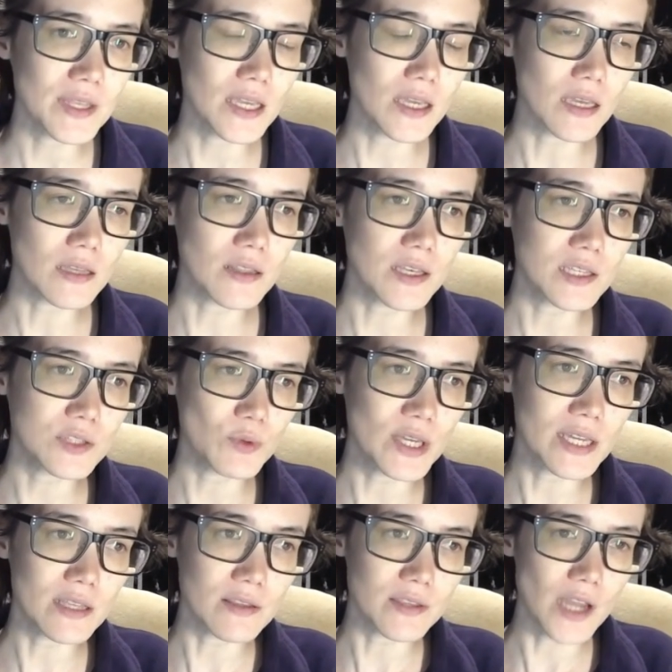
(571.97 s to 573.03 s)
this week
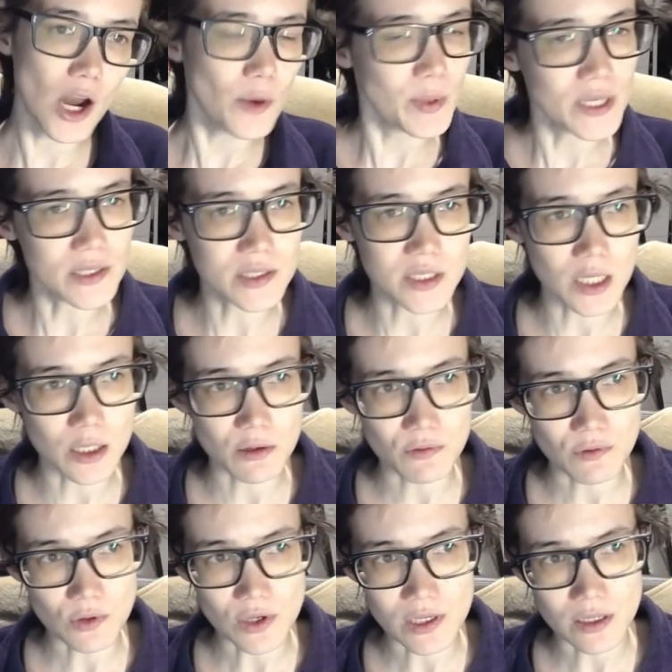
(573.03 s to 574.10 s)
in therapy, instead of
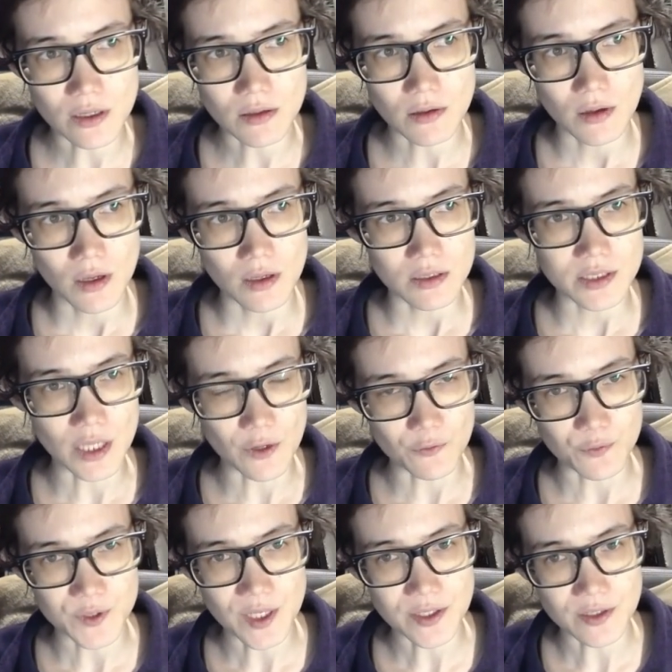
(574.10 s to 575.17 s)
looking at
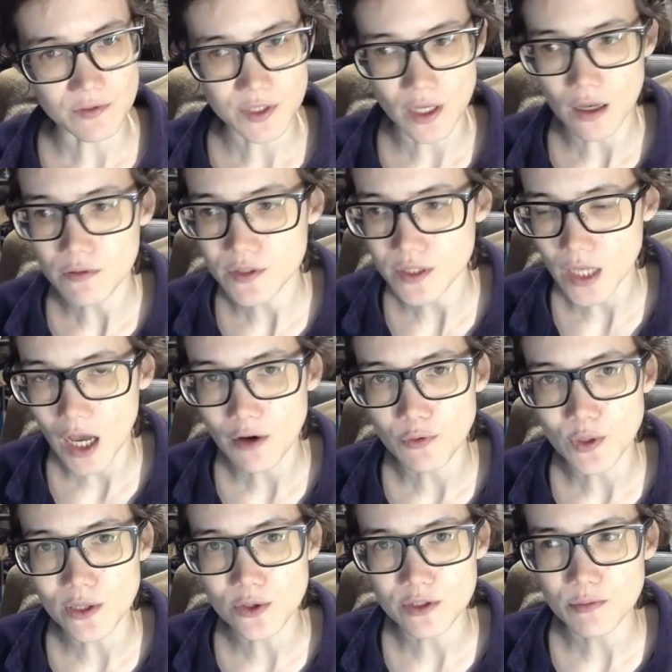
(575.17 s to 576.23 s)
sense of self stuff, we
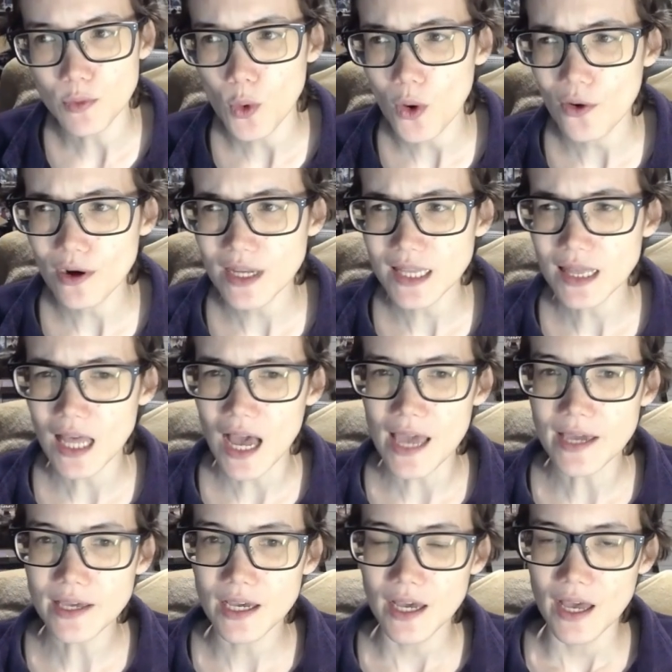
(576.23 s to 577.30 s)
looked more at like